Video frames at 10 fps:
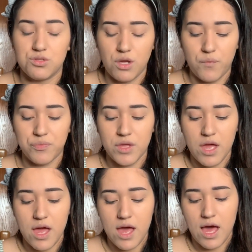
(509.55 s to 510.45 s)
So
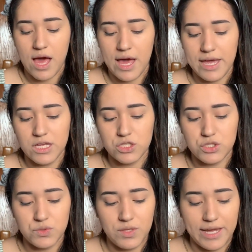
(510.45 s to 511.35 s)
I
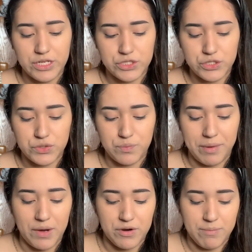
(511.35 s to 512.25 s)
do like to
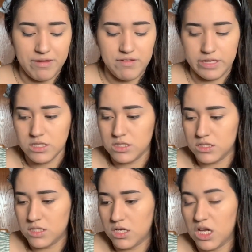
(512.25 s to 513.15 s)
powder my face
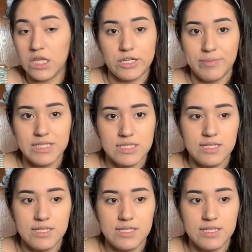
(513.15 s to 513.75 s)
a little bit.